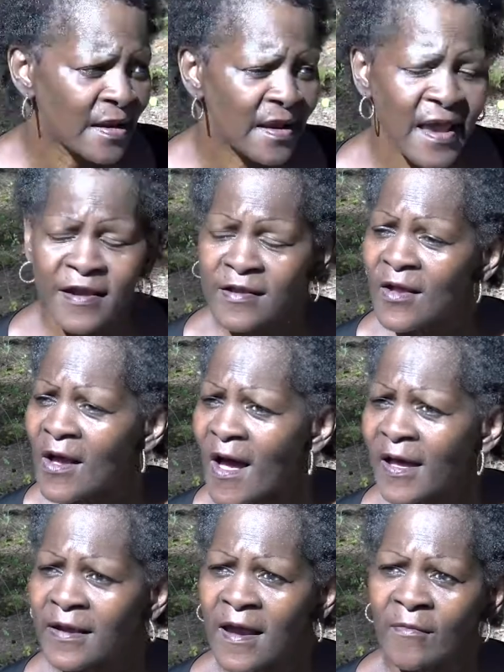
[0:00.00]
like
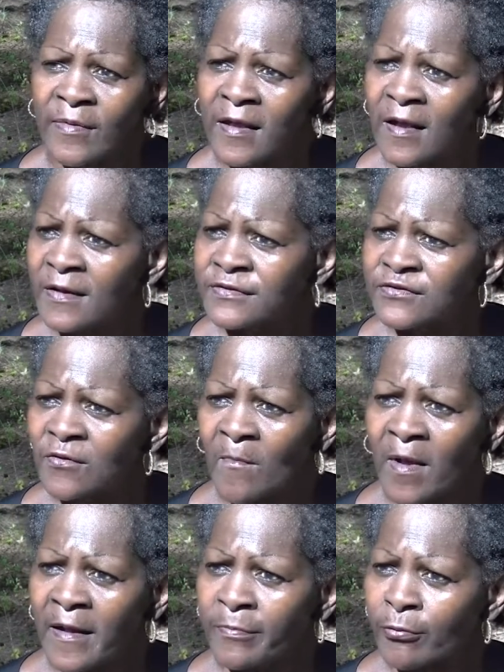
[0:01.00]
God have answered
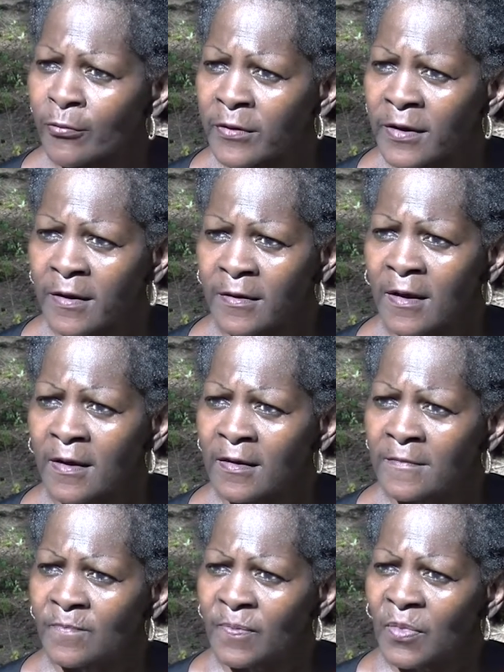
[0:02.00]
my prayer,
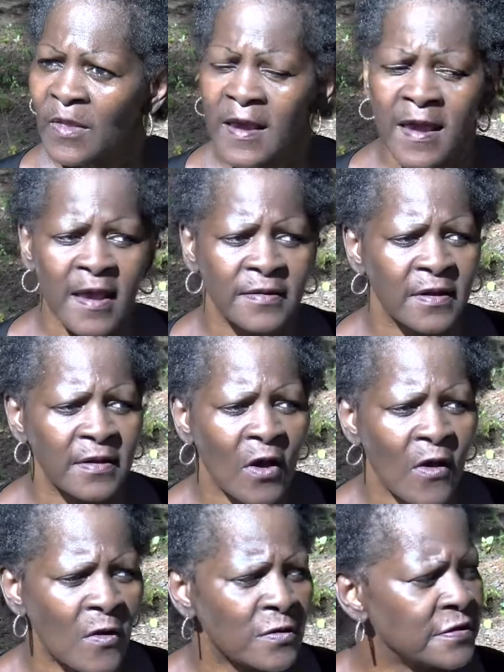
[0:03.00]
and
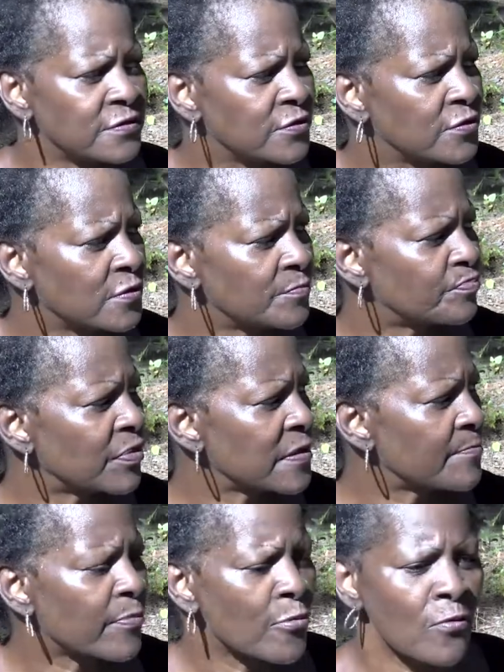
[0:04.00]
all these good
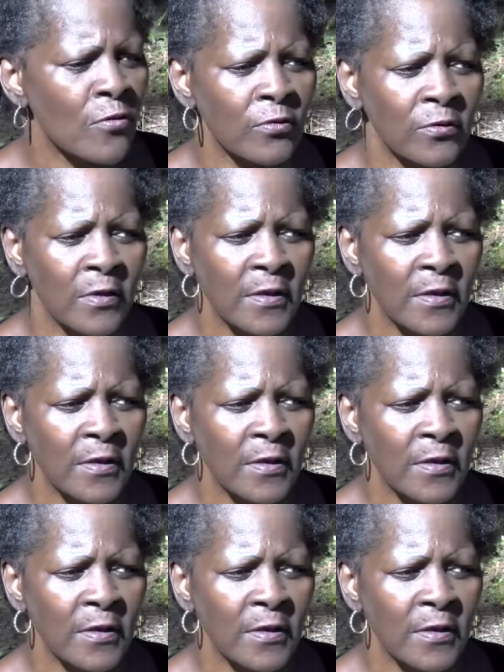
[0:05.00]
people